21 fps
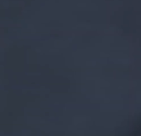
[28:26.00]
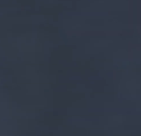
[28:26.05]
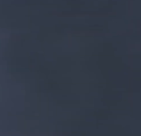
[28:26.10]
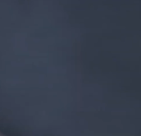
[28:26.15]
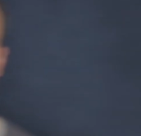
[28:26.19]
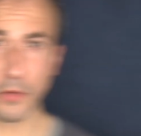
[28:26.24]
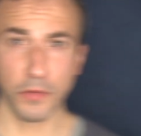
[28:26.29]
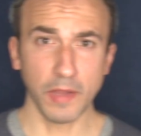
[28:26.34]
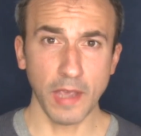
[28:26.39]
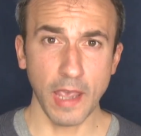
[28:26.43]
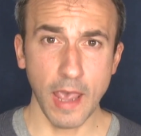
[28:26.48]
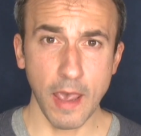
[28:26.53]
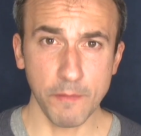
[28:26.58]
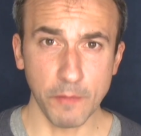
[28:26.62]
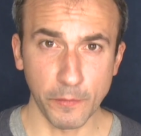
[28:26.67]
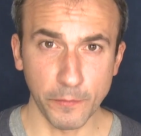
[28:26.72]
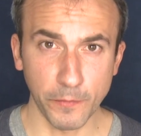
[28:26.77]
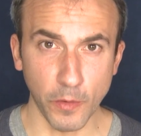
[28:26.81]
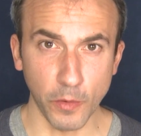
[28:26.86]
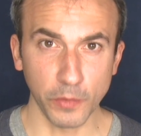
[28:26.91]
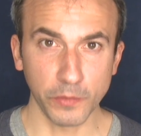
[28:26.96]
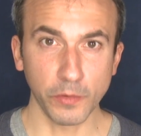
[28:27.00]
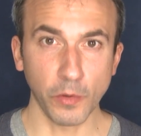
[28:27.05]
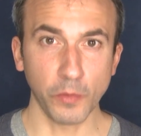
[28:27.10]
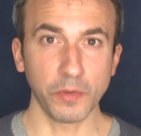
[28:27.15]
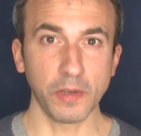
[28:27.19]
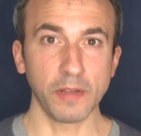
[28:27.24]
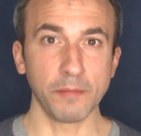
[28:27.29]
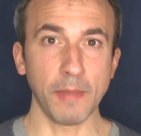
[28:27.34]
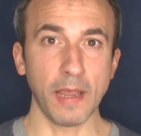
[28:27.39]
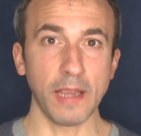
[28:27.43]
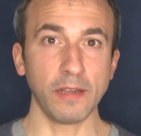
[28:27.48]
So there you have it, folks. Those are
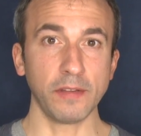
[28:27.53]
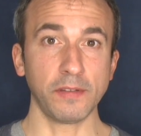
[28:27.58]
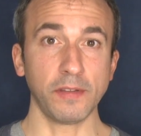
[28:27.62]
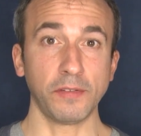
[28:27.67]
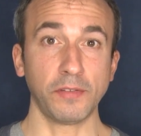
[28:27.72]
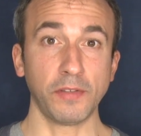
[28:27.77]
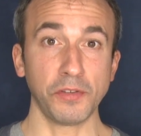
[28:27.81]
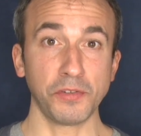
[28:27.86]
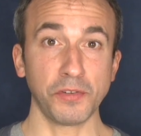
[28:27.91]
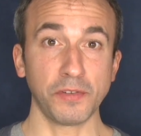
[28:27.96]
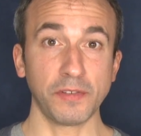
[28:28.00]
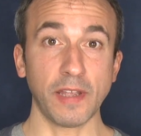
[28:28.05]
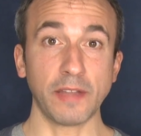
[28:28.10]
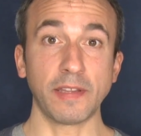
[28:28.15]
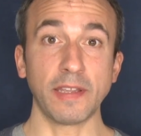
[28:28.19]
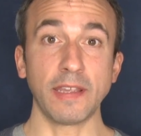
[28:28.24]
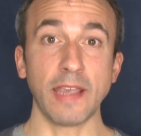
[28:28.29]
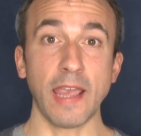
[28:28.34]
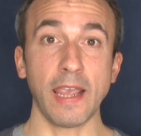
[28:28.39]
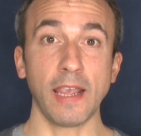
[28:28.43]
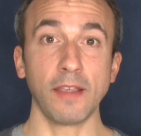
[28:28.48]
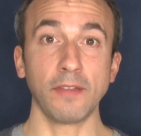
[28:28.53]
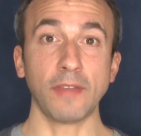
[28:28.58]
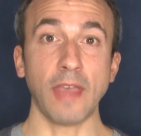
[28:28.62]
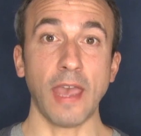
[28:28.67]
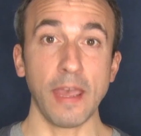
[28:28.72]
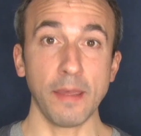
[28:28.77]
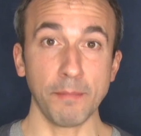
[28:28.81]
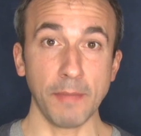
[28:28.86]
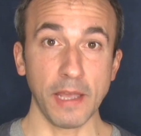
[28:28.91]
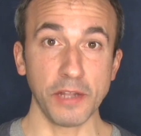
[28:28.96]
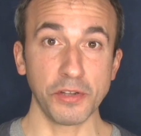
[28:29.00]
the major decisions that the Yankees
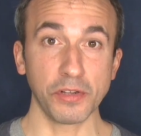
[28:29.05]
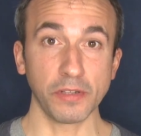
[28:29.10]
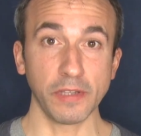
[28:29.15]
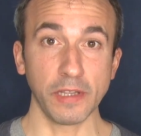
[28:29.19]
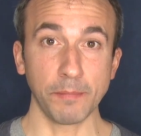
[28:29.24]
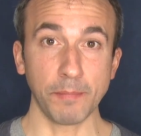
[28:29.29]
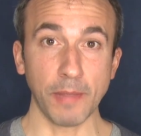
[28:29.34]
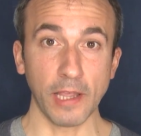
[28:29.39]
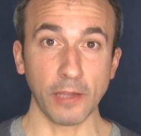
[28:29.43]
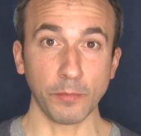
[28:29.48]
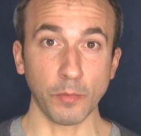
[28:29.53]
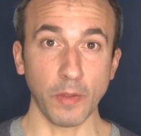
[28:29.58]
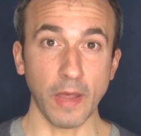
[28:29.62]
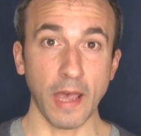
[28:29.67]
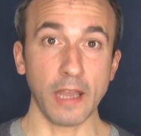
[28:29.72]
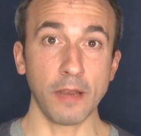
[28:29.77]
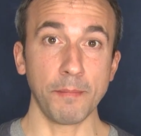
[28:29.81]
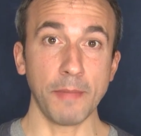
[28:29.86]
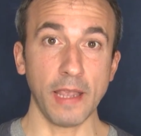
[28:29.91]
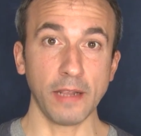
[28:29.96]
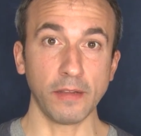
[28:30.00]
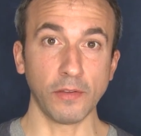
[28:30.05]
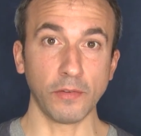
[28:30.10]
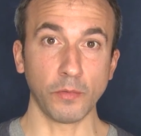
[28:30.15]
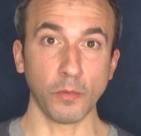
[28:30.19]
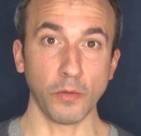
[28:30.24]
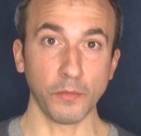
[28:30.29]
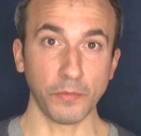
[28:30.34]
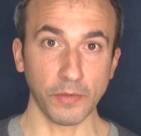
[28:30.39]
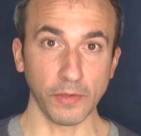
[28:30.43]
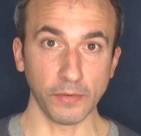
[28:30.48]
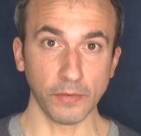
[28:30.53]
and Major League Baseball had to make this
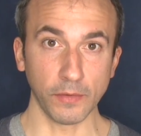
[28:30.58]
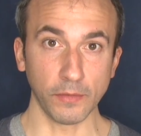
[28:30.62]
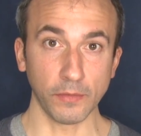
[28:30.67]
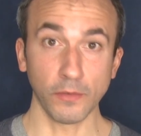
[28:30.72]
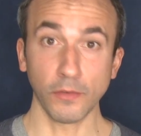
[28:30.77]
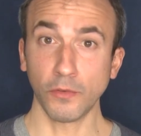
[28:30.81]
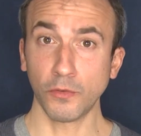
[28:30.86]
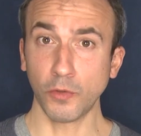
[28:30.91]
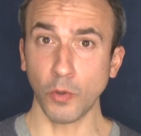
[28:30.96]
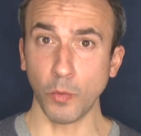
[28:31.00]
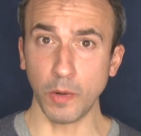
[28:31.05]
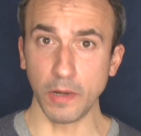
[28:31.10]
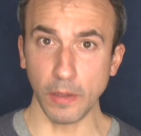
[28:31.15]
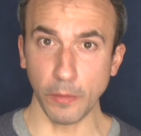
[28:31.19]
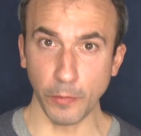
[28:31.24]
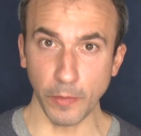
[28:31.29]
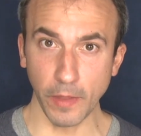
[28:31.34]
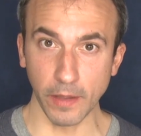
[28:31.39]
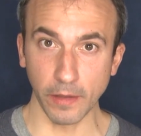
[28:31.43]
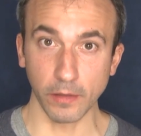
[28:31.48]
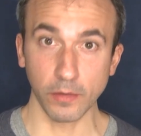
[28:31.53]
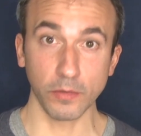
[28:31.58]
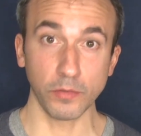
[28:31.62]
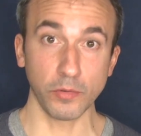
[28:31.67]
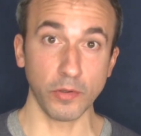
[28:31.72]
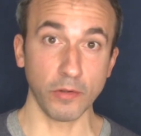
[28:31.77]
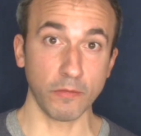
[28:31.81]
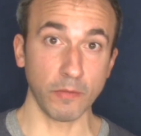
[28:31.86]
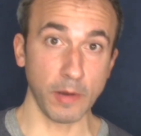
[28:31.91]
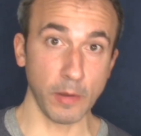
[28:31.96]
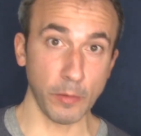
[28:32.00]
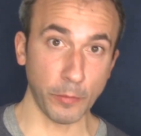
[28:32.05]
offseason. So what do you think? You
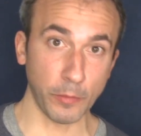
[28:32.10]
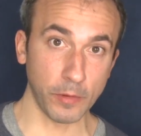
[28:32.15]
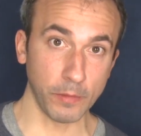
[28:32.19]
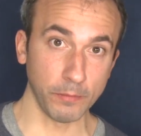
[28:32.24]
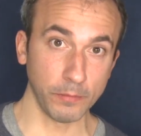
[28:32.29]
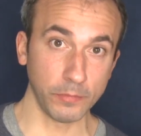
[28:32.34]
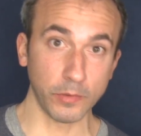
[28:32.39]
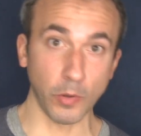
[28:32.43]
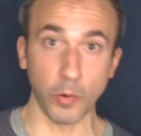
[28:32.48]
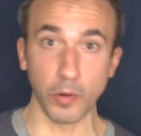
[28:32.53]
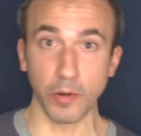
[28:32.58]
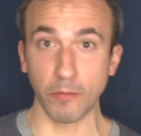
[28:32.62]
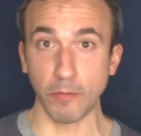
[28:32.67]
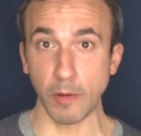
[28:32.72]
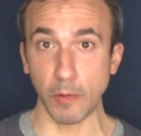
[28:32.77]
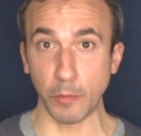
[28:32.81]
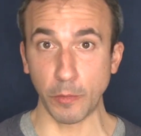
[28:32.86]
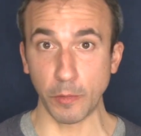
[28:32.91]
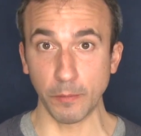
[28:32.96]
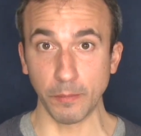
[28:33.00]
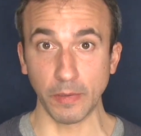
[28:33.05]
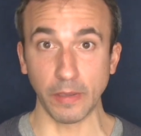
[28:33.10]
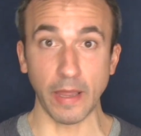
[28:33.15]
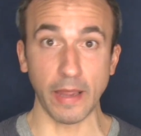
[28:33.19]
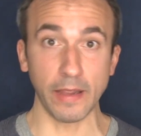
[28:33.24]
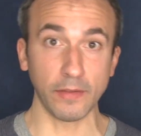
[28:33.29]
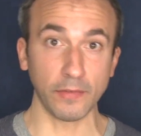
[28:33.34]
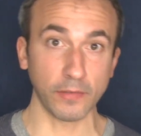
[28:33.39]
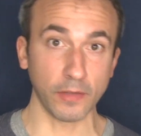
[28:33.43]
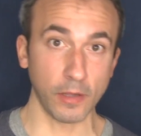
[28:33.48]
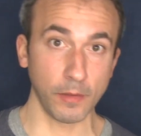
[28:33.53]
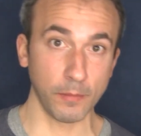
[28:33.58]
agree with them? Don't agree with them? Like
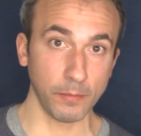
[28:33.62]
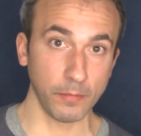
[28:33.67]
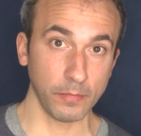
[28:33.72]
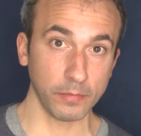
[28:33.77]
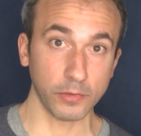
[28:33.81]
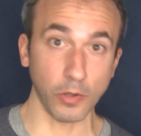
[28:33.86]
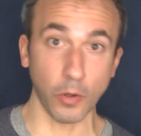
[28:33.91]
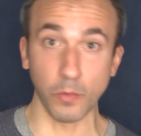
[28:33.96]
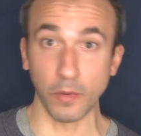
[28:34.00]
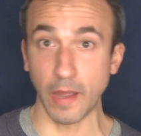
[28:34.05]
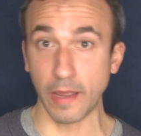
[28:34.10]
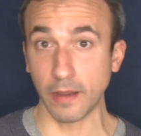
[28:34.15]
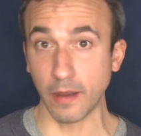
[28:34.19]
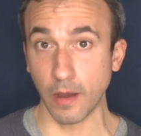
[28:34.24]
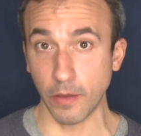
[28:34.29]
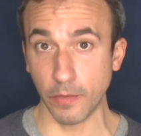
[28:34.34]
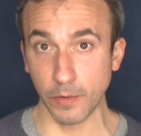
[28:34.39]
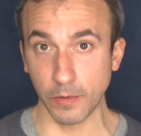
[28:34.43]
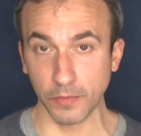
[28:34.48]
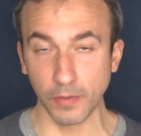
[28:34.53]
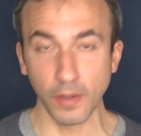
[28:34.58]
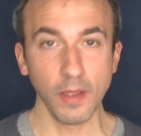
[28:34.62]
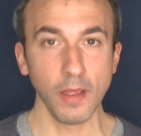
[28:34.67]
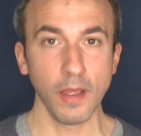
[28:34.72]
some? Don't like others?